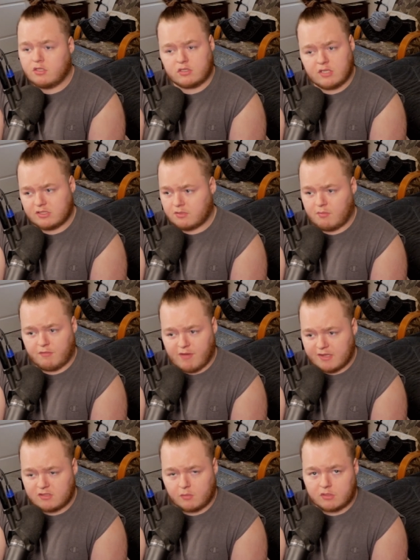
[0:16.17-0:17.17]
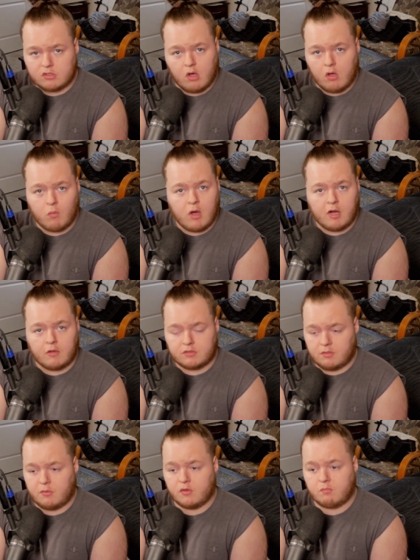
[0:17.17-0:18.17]
just like some of the fights that we saw in
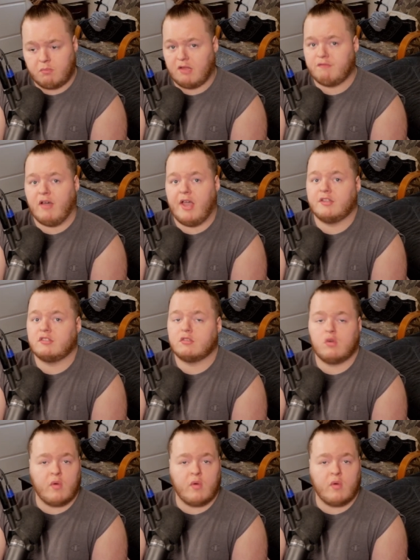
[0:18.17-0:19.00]
Wano, some of those big fights,